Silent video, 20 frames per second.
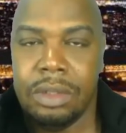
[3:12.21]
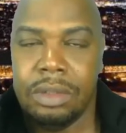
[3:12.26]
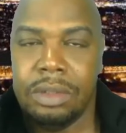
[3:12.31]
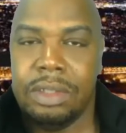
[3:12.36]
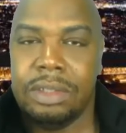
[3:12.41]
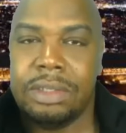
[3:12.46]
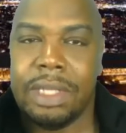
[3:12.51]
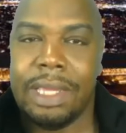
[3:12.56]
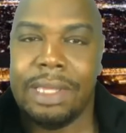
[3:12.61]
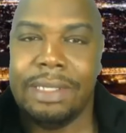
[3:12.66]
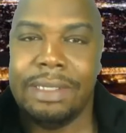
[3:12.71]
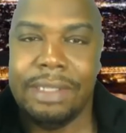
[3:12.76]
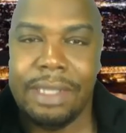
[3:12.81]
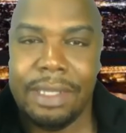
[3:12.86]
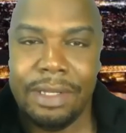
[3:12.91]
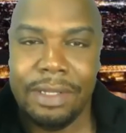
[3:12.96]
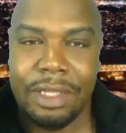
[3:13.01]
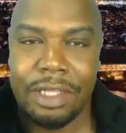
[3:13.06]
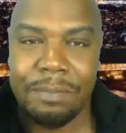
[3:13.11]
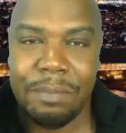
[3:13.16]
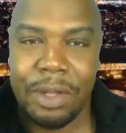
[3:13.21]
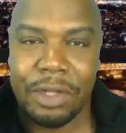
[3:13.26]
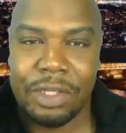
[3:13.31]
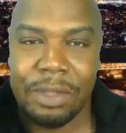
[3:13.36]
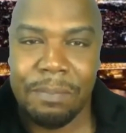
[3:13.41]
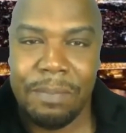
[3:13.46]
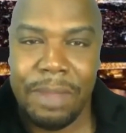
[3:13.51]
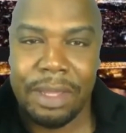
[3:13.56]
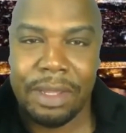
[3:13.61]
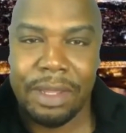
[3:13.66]
Looks like Diddy is about
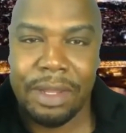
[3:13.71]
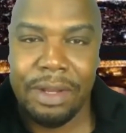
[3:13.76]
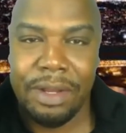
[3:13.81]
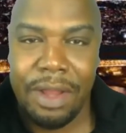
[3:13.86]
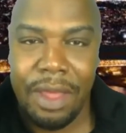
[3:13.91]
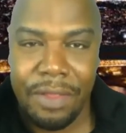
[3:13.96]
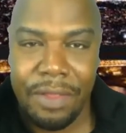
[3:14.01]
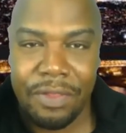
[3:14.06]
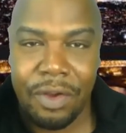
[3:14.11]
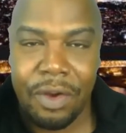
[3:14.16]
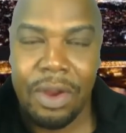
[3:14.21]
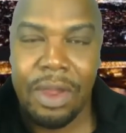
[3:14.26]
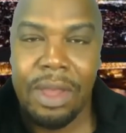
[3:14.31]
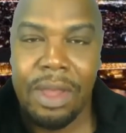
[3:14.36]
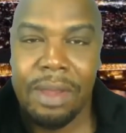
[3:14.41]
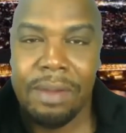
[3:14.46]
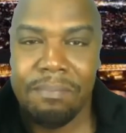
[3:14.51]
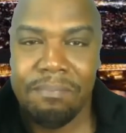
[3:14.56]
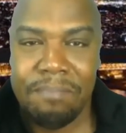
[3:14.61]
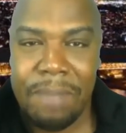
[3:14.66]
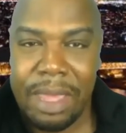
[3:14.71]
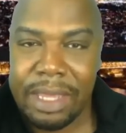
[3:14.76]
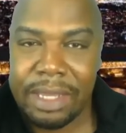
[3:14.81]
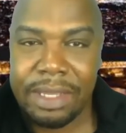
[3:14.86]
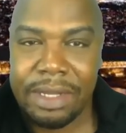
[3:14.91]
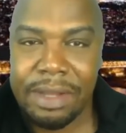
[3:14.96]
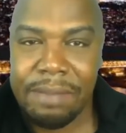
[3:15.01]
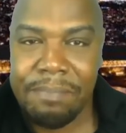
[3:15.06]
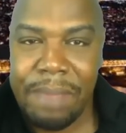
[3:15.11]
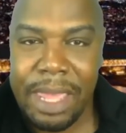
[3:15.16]
to make another
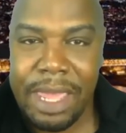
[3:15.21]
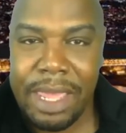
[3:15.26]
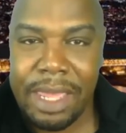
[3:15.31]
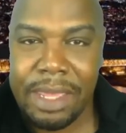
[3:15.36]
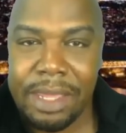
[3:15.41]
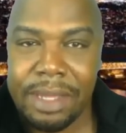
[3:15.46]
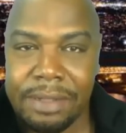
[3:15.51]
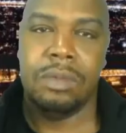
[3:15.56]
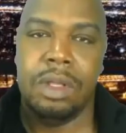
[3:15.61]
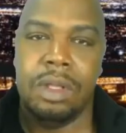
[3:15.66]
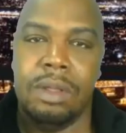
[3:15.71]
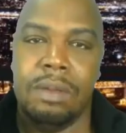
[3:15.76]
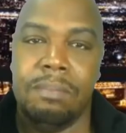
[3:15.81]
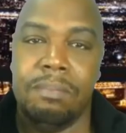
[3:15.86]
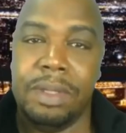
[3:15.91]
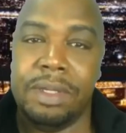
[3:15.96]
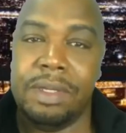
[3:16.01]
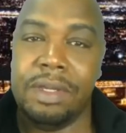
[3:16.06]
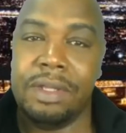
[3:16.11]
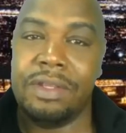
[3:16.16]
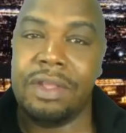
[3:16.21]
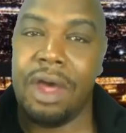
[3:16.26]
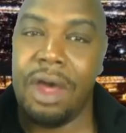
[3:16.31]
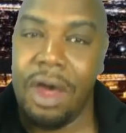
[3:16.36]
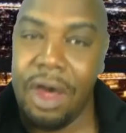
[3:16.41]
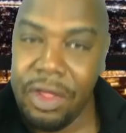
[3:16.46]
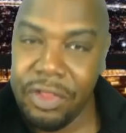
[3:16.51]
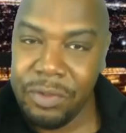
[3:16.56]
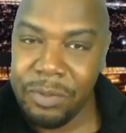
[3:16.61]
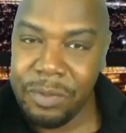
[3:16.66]
Making the Band because the
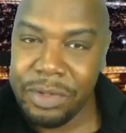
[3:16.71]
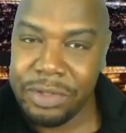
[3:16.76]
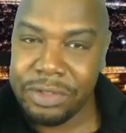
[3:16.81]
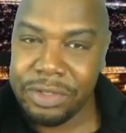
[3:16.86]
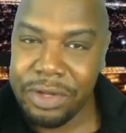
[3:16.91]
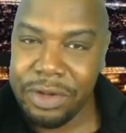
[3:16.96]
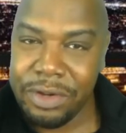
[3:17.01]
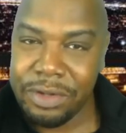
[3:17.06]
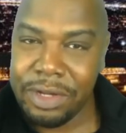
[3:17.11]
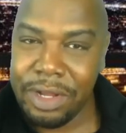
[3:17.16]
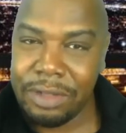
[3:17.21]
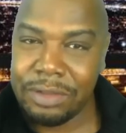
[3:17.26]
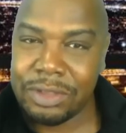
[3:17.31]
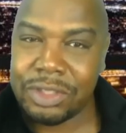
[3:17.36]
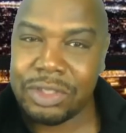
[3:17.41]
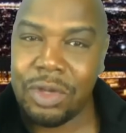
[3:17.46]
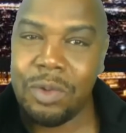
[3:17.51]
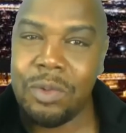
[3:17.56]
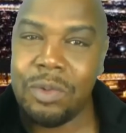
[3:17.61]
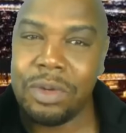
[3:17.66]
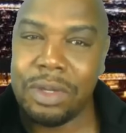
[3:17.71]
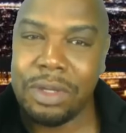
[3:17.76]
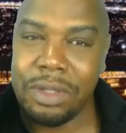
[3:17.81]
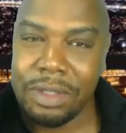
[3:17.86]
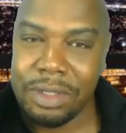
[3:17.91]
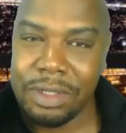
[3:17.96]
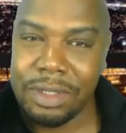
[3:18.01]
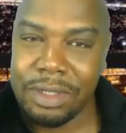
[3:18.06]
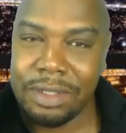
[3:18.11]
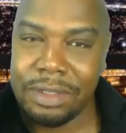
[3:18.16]
other one turned out so
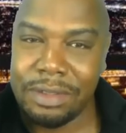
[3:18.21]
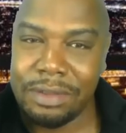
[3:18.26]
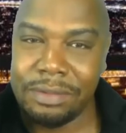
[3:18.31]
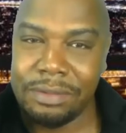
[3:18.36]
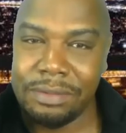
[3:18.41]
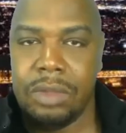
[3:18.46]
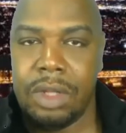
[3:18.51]
good.